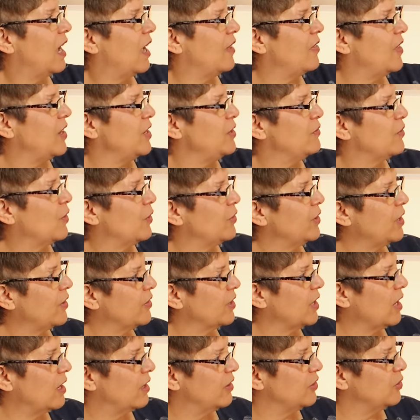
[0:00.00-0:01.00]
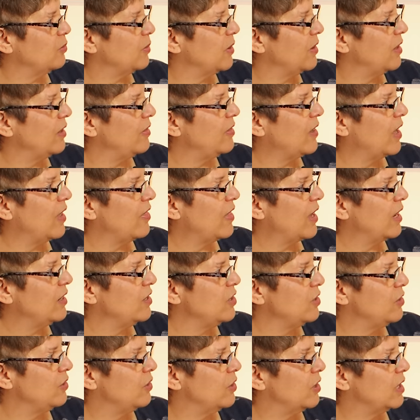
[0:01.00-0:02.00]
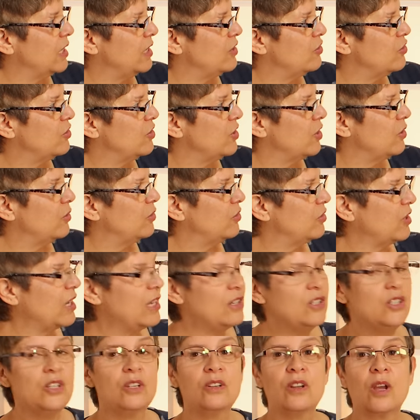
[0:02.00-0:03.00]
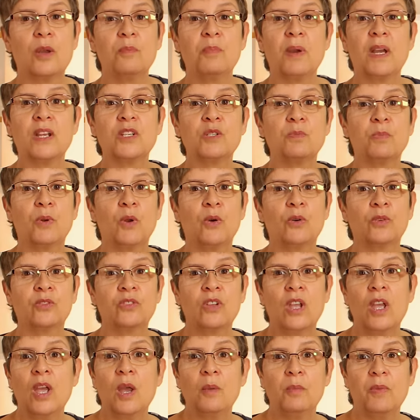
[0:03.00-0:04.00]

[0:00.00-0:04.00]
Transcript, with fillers: And then you've got the other colours within there, then you, could introduce into your nine patch blocks,